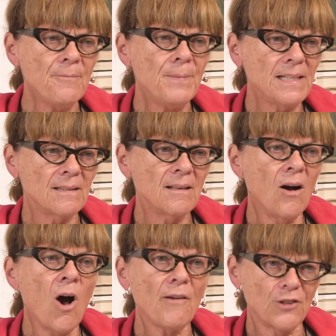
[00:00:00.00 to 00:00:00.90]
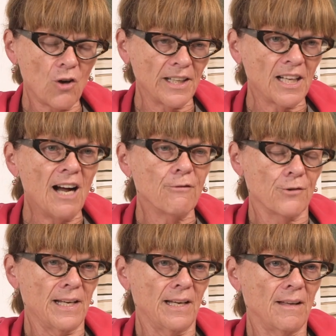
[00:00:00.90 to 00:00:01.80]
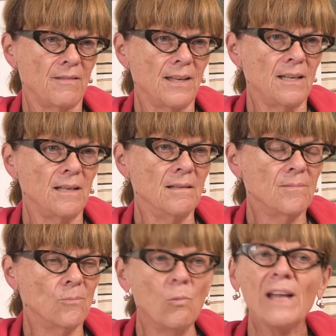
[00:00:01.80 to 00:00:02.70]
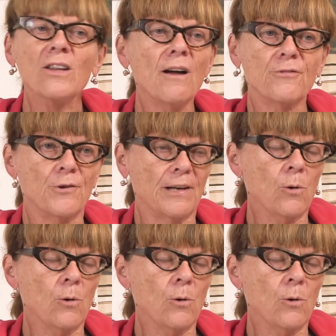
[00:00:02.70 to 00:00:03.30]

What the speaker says: I've been off and on covering the Wetlaufer